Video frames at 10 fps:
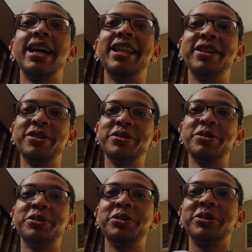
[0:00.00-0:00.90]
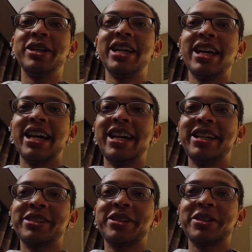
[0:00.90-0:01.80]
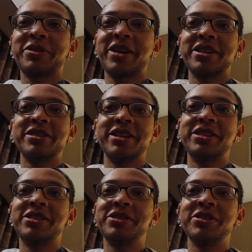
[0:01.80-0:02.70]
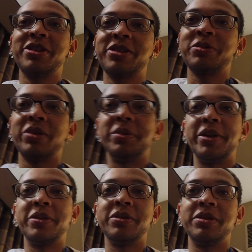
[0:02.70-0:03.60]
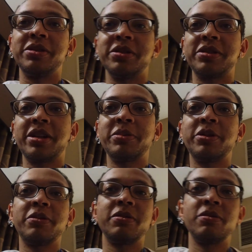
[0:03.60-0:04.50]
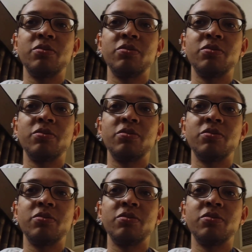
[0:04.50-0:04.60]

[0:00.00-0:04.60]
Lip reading: Hello, and congratulations on. Wait a minute, just camera.